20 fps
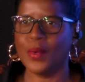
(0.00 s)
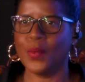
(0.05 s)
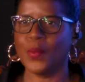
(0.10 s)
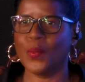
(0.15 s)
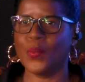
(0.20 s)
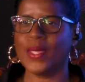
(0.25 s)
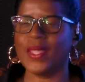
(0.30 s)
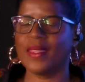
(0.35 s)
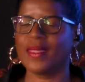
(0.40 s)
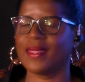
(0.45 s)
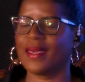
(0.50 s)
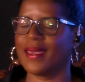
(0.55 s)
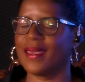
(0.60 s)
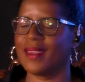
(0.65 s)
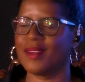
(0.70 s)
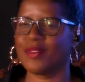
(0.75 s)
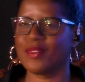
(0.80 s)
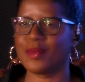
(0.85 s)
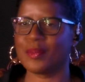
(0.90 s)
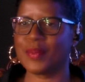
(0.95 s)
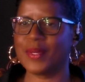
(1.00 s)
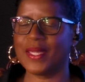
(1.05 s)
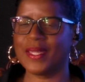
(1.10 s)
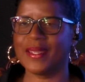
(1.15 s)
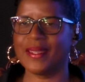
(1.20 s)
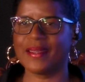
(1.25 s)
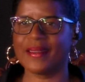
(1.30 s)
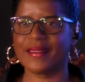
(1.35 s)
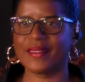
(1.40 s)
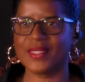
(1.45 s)
We thank you for being
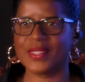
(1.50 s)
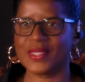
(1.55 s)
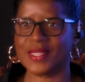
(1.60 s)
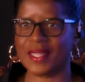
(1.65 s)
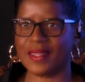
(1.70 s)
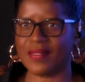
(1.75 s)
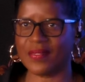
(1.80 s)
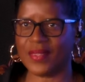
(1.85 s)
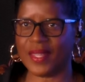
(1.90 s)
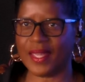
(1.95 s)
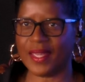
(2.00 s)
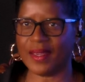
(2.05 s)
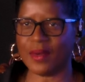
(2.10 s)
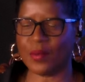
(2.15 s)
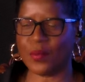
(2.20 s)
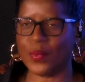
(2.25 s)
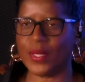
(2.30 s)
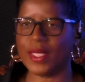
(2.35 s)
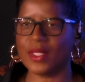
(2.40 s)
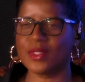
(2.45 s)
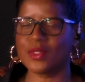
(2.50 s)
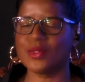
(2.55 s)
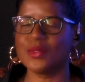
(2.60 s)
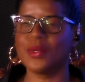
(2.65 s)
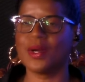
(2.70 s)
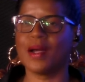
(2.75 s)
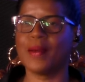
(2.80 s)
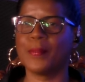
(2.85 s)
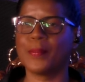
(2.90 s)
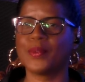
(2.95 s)
here this evening. We do
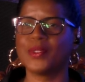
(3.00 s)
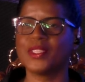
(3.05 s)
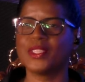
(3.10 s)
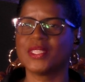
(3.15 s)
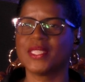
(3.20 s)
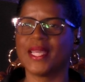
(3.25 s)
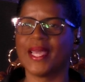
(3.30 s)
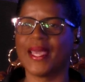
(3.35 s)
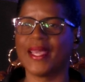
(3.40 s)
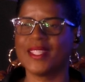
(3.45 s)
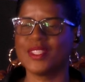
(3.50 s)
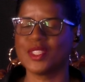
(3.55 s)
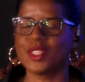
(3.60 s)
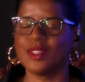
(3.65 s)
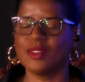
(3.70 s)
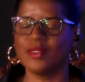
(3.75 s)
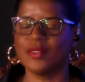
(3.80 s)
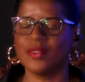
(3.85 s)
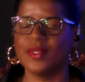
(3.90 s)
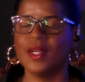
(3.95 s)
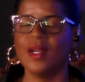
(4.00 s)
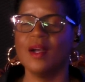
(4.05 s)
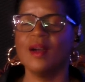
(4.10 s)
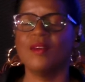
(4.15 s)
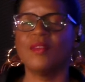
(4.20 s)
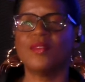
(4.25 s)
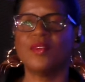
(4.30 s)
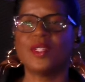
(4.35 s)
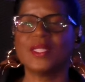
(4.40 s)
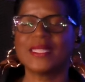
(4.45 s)
appreciate you
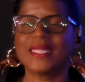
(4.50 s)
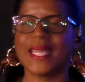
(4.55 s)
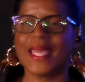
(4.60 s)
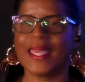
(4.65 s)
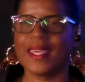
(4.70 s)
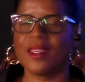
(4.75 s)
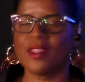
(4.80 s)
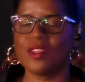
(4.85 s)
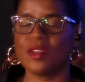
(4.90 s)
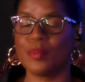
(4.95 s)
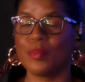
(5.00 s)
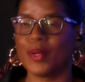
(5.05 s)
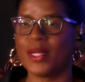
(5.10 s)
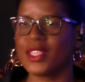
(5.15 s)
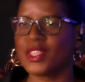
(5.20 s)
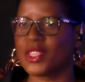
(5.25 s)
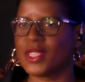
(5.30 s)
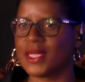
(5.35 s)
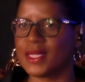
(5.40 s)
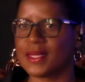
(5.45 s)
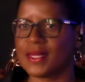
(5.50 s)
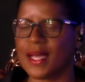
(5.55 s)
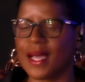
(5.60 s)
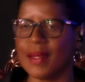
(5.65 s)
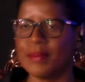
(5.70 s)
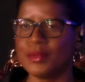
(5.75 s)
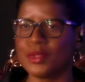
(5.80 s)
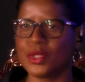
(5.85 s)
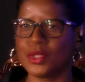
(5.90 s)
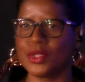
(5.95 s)
for taking your precious
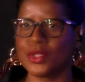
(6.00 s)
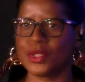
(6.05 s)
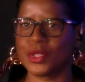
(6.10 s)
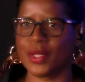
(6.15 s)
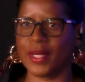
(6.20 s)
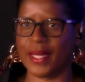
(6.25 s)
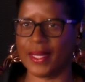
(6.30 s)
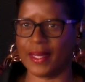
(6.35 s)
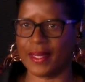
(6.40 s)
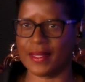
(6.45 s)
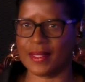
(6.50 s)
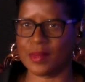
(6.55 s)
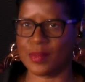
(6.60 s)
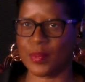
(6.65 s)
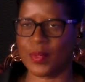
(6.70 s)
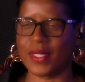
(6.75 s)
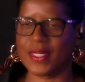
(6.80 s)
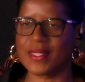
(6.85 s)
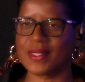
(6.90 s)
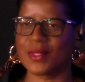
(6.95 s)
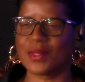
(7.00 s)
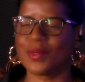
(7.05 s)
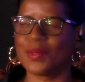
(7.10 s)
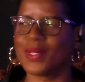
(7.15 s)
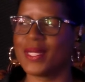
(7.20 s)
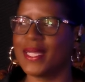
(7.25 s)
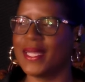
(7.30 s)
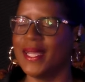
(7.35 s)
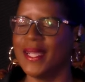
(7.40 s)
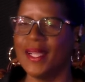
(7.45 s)
time to join us. Praise the
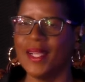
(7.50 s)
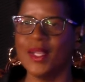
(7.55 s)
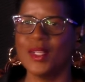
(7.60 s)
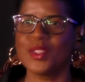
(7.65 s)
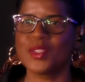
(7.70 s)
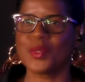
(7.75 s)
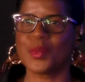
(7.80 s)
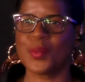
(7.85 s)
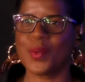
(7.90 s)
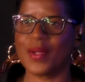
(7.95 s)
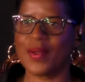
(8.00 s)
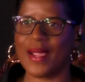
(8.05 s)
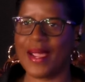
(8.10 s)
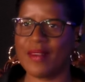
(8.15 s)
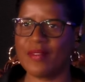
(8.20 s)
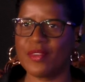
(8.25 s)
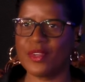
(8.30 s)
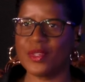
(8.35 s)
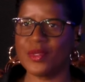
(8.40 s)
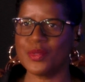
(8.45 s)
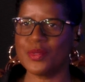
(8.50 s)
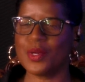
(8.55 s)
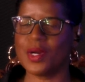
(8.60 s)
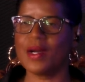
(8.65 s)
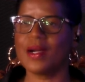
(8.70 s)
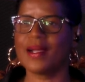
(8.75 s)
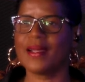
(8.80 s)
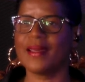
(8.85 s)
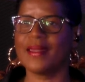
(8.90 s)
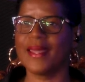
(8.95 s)
Lord. So wherever you
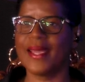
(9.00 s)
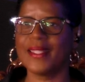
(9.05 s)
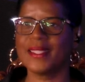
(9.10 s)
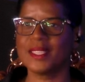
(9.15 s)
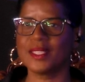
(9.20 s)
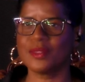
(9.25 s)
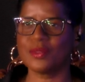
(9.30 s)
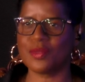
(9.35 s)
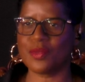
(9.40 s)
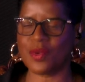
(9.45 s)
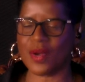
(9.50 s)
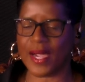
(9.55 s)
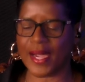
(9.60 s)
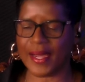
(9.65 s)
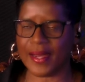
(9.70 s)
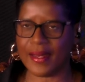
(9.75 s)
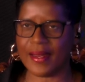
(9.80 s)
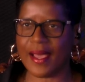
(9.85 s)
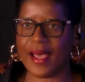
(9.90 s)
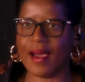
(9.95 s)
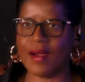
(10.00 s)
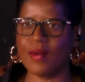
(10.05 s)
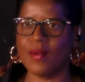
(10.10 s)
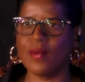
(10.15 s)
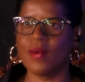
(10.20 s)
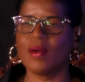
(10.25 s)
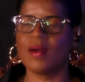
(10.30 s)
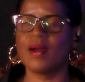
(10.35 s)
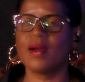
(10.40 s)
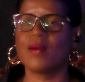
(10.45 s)
are connecting right now,
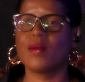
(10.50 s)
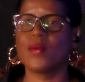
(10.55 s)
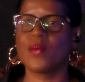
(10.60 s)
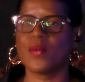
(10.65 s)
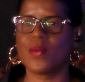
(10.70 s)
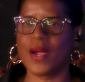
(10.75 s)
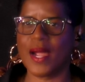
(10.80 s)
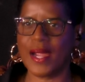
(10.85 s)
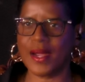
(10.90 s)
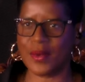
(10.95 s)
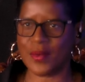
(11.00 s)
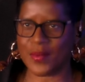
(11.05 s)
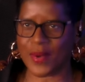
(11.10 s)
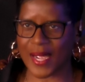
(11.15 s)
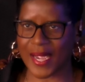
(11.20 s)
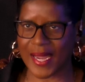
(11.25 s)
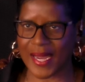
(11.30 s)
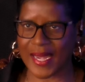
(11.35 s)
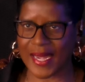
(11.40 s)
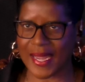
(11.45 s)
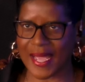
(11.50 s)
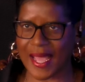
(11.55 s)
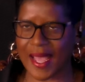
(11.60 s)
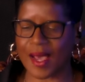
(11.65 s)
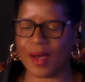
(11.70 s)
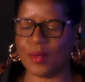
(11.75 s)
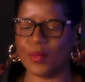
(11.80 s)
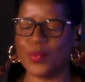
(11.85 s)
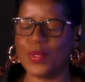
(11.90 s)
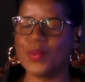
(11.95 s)
right
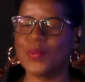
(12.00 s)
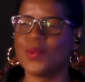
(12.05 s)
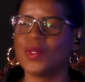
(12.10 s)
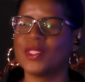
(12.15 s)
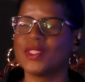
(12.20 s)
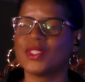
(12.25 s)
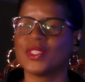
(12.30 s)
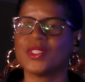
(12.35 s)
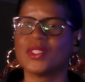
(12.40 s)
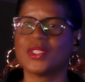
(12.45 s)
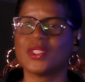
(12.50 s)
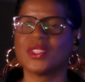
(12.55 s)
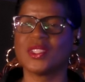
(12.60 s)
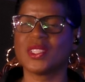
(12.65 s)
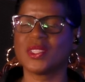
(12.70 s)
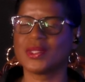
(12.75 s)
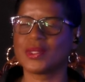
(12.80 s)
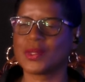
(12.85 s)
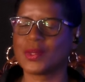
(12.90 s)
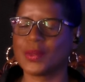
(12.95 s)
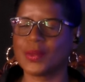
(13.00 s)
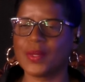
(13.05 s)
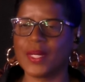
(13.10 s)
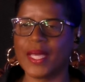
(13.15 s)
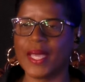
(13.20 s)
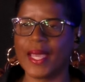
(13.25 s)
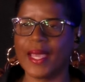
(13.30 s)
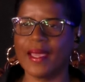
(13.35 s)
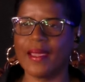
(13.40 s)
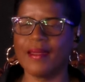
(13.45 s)
now, we want you to just go
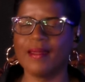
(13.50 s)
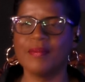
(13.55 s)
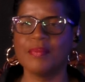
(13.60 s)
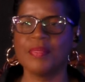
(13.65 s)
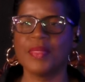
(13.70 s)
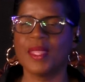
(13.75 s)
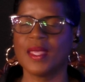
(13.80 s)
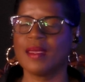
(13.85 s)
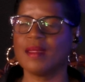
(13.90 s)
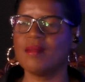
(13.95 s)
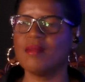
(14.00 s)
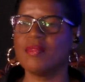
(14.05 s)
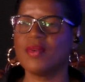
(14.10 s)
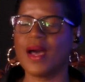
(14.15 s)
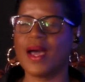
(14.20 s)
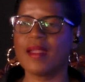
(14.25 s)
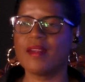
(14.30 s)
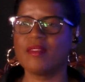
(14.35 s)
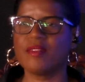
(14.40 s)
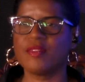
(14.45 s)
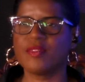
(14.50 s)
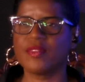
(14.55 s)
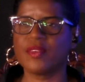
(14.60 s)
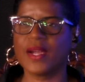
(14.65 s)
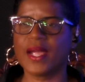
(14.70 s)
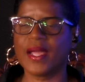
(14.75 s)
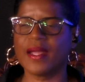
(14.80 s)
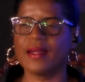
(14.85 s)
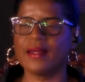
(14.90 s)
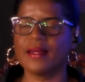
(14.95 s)
ahead, invite a
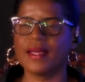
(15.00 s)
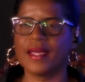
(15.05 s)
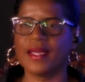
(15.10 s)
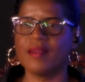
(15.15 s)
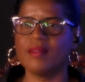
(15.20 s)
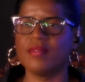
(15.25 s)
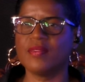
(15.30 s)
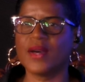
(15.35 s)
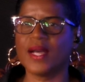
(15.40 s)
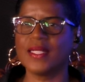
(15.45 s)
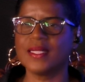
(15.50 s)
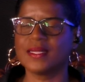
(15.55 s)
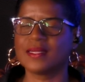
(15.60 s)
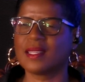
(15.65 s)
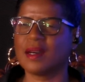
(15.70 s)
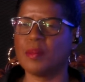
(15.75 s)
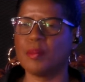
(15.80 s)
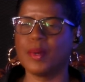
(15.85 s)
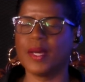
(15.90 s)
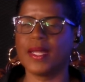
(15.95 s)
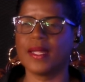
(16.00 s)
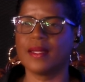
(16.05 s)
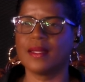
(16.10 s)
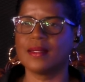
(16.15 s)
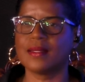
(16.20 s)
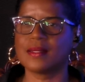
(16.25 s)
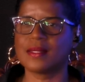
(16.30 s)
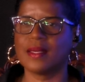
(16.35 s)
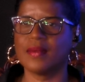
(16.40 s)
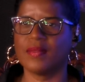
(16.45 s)
friend, invite somebody
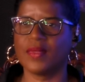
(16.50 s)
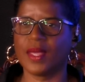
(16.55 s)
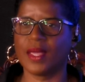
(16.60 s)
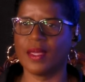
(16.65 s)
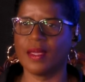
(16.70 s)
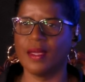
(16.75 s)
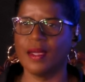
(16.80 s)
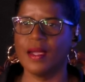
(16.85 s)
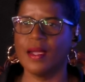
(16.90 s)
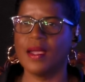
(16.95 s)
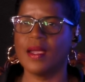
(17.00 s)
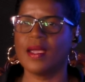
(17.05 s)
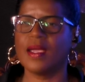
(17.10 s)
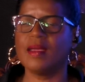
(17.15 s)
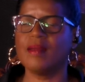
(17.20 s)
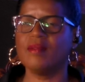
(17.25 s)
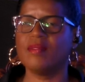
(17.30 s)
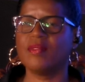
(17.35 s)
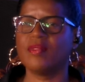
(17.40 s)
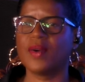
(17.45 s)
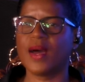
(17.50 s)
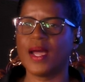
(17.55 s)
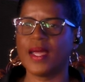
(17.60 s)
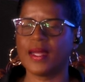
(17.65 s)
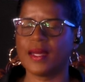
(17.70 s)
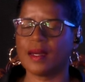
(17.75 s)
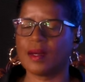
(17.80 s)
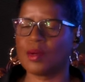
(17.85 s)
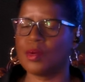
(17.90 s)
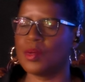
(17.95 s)
this evening, invite
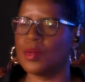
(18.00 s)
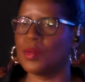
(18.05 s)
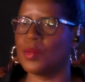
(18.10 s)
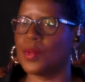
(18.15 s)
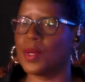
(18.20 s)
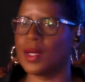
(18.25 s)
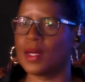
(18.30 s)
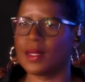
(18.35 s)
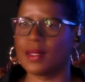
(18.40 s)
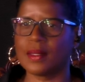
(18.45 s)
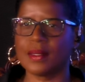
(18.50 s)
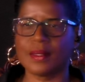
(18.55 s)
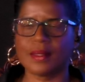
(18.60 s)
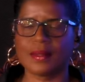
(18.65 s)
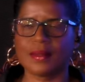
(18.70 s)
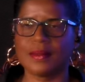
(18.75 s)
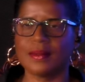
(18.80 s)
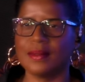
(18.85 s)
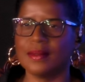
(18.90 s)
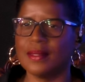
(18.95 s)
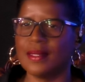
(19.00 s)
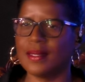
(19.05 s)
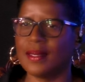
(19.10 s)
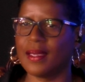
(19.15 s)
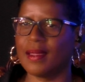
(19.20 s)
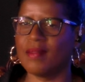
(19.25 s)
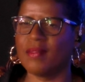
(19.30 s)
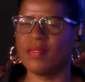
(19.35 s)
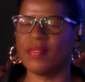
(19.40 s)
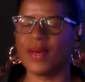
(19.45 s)
a co-worker, a colleague,
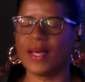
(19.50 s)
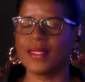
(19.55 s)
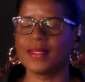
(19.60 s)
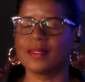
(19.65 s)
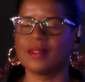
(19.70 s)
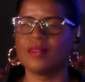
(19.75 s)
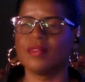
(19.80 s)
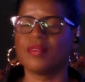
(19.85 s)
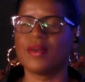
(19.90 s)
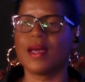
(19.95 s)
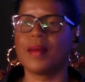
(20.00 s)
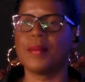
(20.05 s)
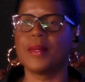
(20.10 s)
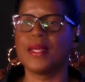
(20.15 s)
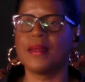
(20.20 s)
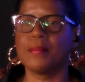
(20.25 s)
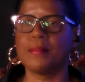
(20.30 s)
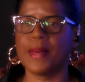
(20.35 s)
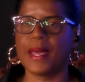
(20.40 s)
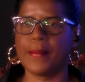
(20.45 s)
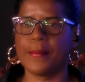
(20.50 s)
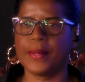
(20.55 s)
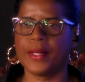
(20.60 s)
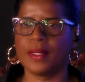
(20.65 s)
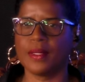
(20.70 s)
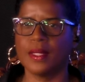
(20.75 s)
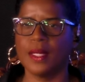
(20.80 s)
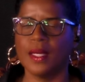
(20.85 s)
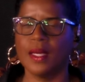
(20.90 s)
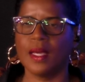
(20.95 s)
invite a family member.
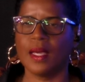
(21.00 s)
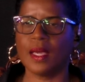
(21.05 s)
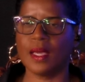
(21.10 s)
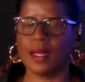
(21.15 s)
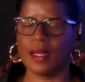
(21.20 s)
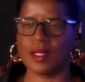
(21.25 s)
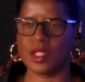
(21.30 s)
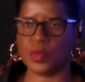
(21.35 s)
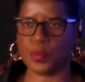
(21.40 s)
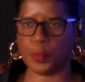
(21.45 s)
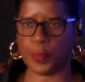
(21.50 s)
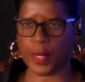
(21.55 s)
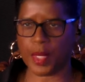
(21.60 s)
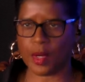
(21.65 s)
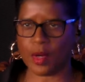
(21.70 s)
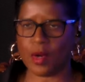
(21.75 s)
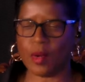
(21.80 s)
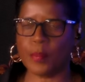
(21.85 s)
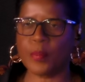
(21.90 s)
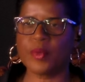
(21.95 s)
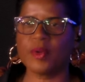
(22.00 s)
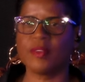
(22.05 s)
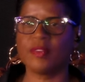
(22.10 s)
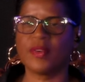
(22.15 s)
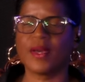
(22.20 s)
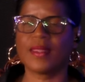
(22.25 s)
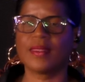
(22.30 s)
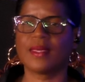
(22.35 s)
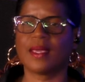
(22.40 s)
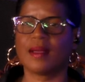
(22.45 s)
It is Pure
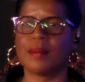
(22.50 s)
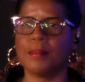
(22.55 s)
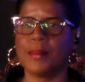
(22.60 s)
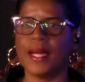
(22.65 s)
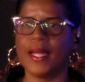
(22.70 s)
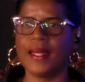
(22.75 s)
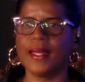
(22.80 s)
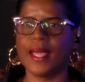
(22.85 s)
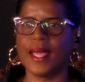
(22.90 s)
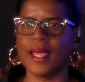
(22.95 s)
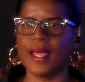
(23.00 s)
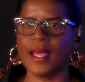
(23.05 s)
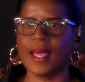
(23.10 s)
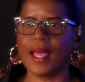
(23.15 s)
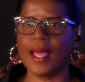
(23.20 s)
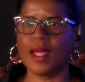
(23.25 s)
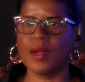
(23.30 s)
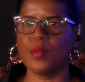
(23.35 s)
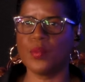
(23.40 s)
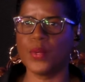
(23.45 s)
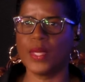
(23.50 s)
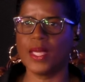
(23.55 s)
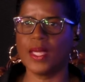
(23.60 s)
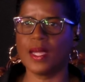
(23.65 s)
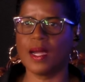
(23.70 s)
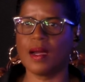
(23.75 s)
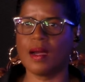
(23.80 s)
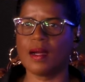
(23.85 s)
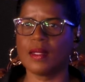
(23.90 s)
Prophetic Monday, and we are